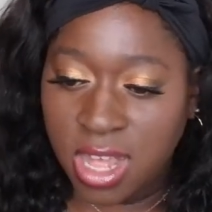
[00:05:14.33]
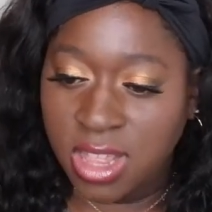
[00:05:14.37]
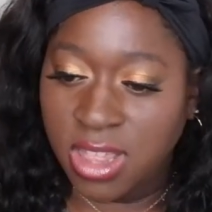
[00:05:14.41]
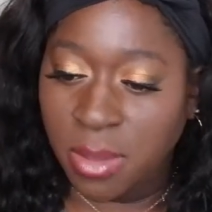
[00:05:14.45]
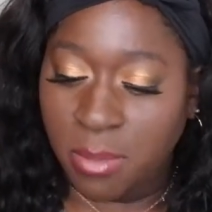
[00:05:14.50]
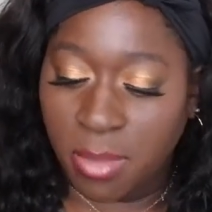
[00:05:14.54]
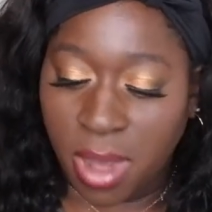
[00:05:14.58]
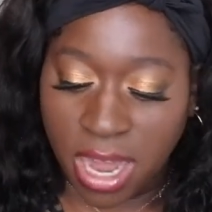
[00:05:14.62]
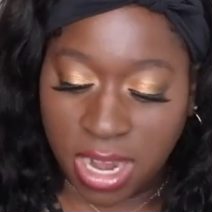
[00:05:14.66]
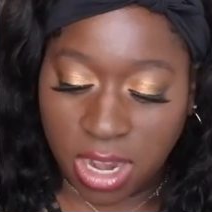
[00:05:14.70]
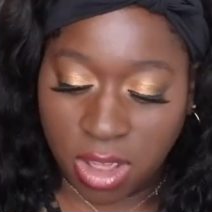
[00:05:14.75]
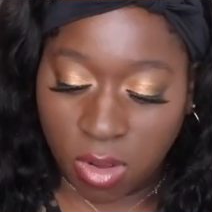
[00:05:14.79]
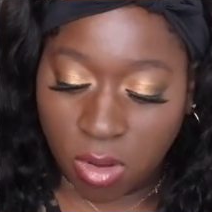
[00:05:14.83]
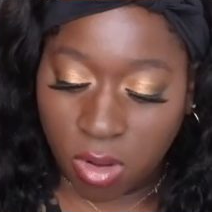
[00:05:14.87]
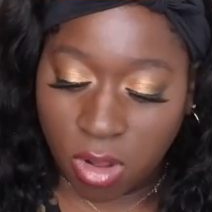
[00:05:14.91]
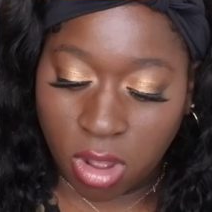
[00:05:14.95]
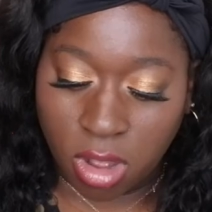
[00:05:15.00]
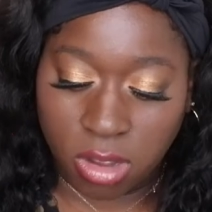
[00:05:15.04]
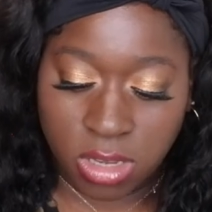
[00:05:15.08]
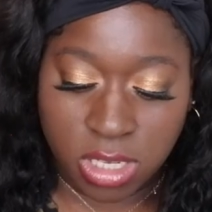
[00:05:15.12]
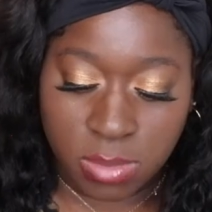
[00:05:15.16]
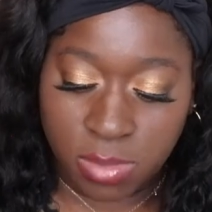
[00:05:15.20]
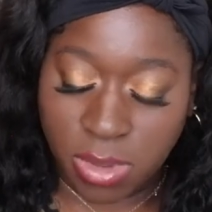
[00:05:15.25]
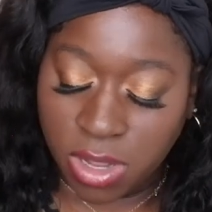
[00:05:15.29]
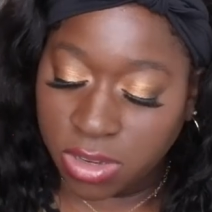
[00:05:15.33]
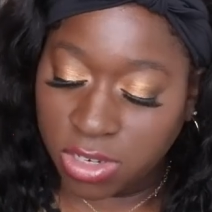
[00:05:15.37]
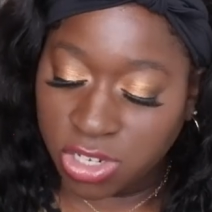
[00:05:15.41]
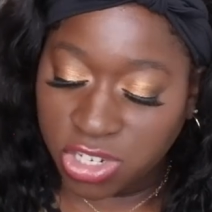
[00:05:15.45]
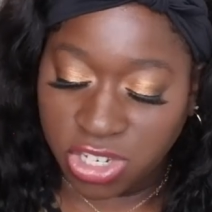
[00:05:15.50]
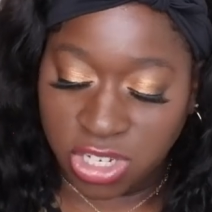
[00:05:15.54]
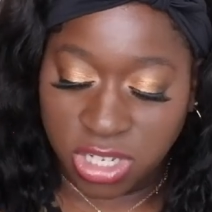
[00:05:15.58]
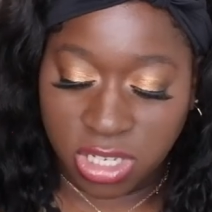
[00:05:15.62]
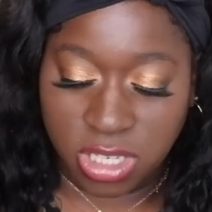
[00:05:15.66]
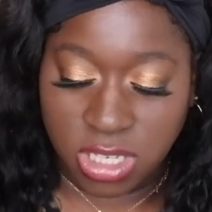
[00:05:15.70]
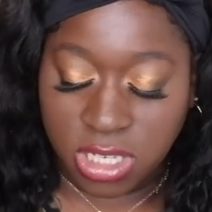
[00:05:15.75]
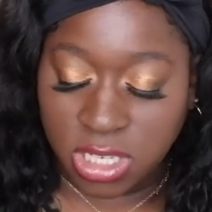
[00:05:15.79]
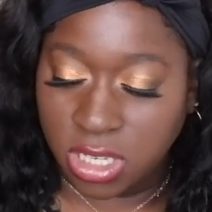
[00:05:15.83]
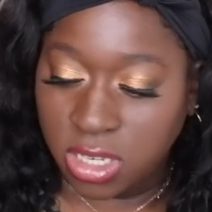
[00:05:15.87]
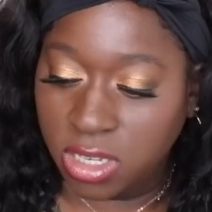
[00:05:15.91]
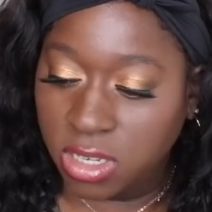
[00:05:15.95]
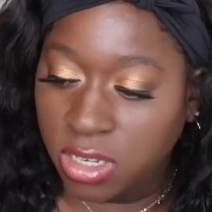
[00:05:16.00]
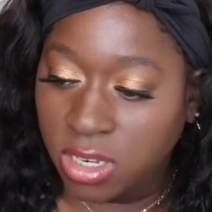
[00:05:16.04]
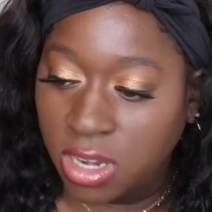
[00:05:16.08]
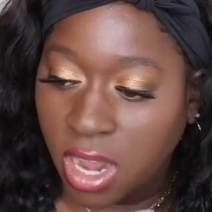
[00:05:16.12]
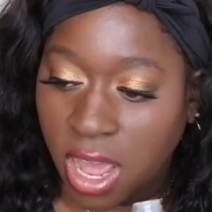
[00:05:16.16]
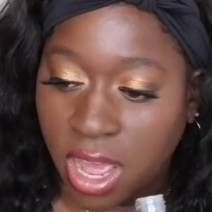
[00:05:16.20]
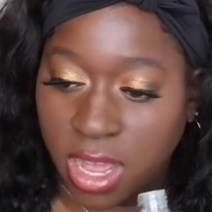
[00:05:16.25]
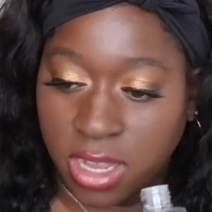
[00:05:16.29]
The body oil smells just as
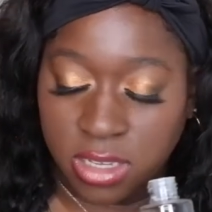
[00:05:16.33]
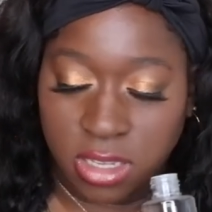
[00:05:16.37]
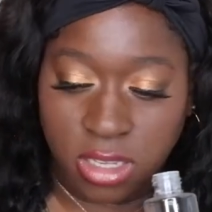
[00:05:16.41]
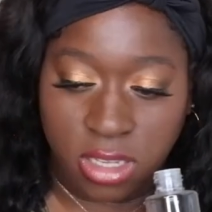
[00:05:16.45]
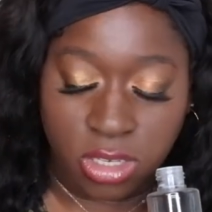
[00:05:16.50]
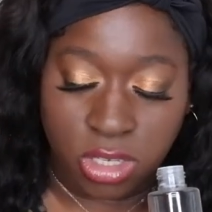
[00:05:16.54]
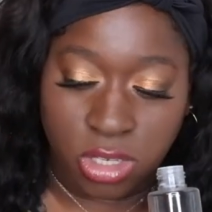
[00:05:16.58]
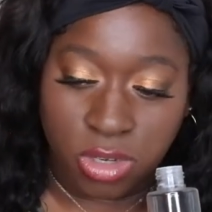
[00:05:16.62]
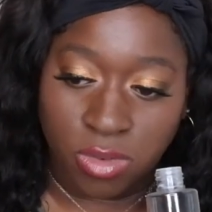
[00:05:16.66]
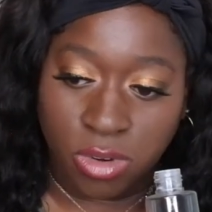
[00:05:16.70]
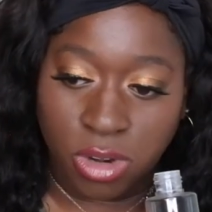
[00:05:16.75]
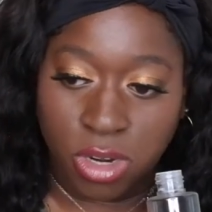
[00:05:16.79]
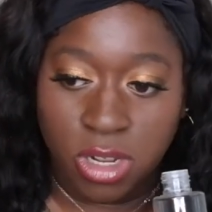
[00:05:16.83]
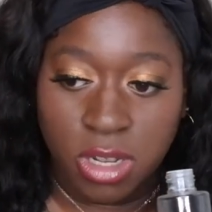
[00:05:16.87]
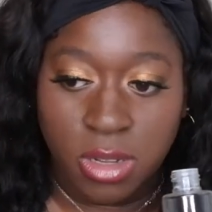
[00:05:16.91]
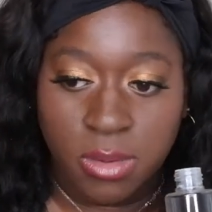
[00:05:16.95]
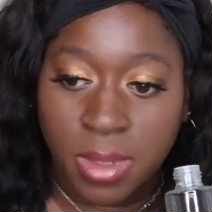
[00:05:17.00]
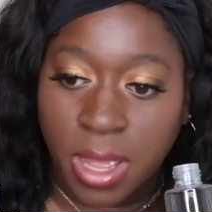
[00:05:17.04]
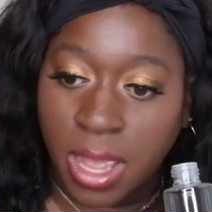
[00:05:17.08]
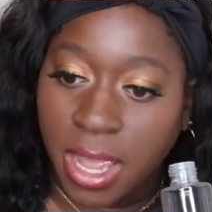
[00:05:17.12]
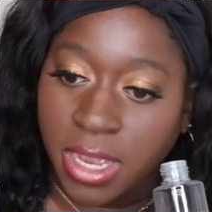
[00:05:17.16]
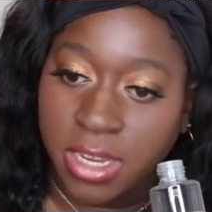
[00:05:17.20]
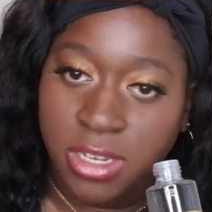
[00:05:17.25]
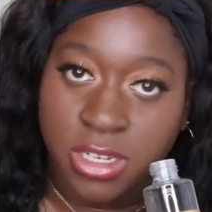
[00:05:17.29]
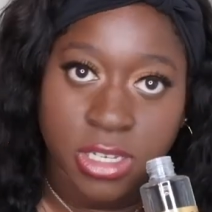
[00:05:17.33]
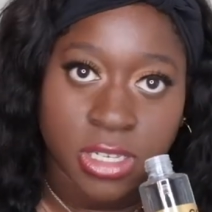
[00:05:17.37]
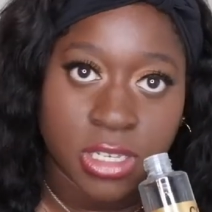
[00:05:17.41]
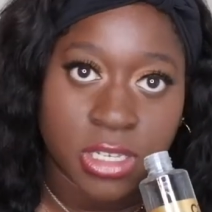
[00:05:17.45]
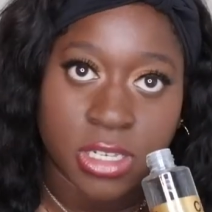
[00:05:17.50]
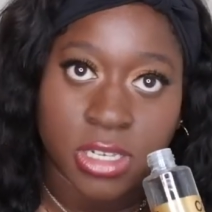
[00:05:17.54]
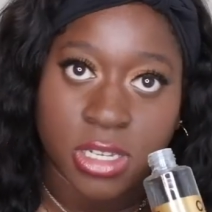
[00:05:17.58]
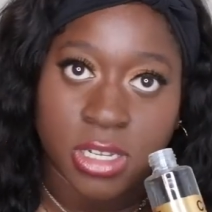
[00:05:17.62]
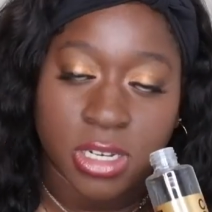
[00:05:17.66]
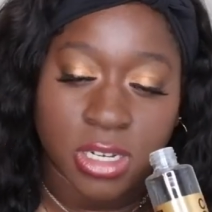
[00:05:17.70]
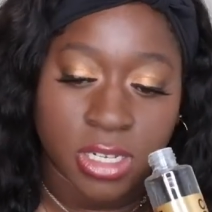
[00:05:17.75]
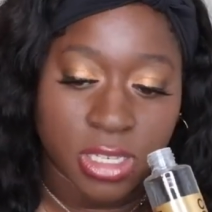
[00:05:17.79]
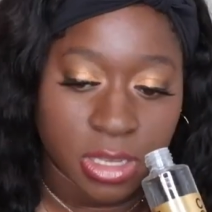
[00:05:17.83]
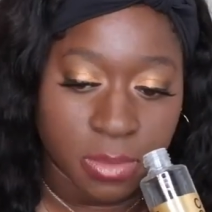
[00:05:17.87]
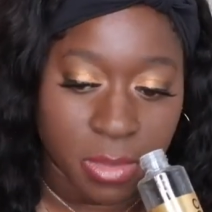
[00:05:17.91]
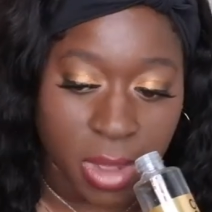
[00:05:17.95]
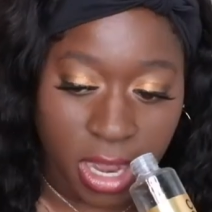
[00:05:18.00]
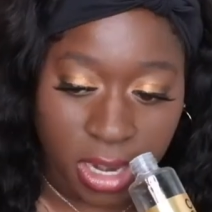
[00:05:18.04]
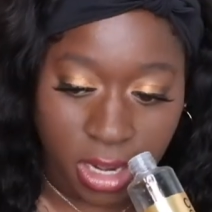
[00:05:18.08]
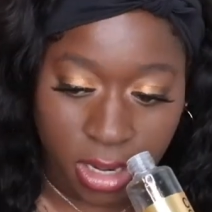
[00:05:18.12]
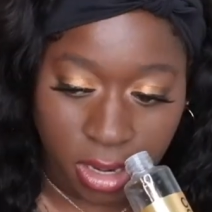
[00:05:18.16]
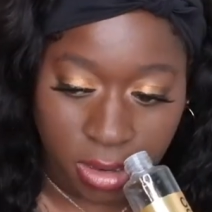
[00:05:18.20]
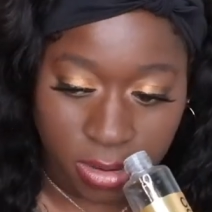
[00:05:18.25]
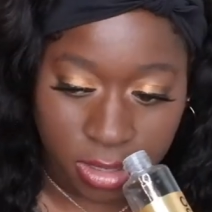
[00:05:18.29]
good as the scrub and just as good as the
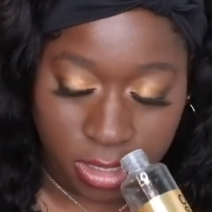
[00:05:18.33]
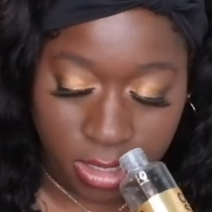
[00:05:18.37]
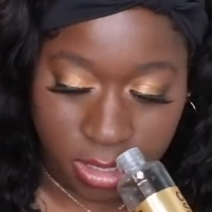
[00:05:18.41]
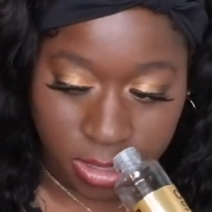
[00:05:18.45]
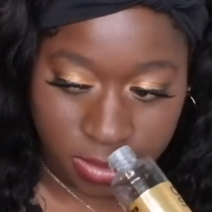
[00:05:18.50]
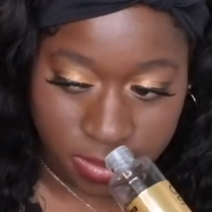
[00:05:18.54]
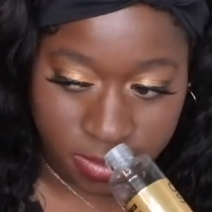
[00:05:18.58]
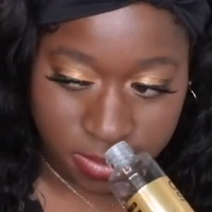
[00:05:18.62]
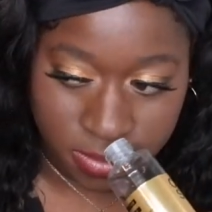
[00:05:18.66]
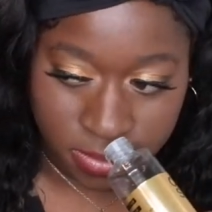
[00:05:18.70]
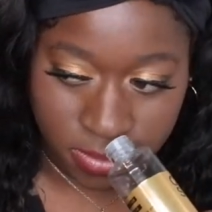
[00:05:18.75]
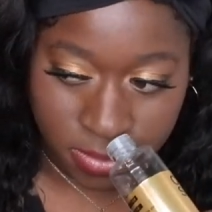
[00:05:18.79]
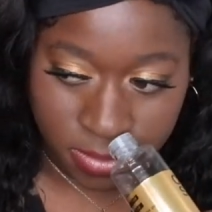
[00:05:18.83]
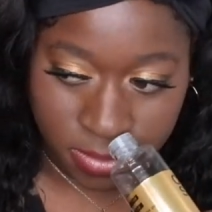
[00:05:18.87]
body lotion.